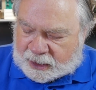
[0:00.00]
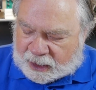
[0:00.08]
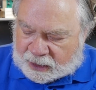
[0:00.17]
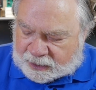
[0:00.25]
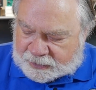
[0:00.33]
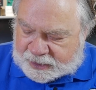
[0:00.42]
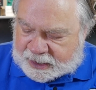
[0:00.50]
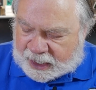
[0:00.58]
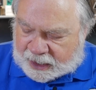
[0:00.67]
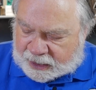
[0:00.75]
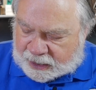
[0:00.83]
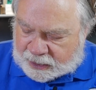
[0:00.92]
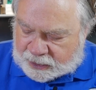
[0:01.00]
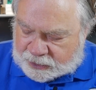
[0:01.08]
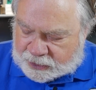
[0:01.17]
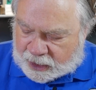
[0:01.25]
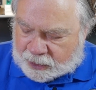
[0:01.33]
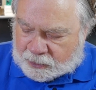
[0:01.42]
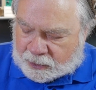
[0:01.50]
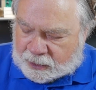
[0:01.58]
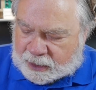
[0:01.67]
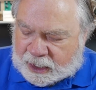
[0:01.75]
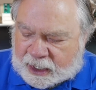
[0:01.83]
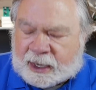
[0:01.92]
That leaves tech,
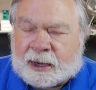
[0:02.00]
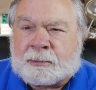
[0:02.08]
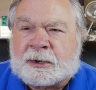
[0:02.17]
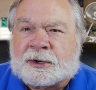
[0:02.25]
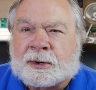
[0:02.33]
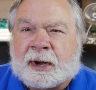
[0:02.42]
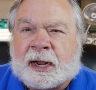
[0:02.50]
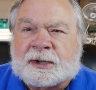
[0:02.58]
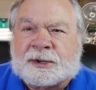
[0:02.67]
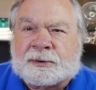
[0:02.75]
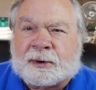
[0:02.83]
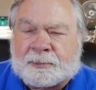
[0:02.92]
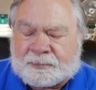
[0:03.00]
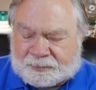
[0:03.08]
general, and amateur extra.